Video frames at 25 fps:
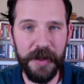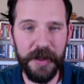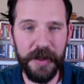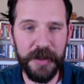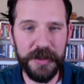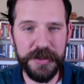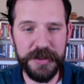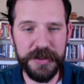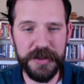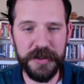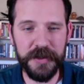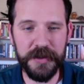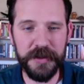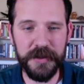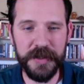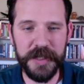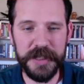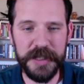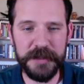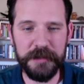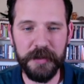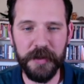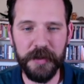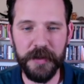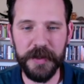also
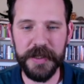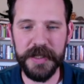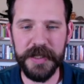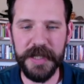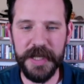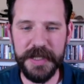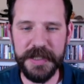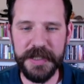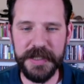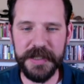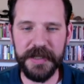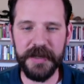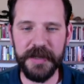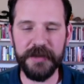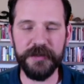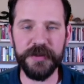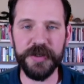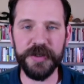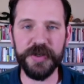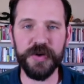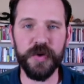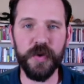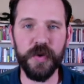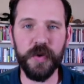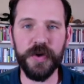exploring the idea of
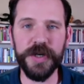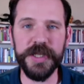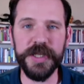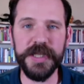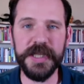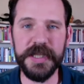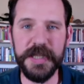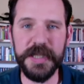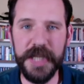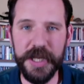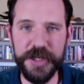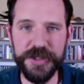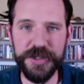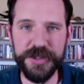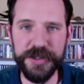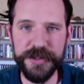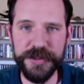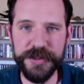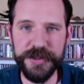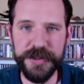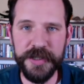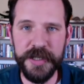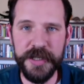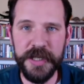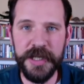recording the
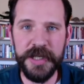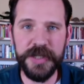lectures.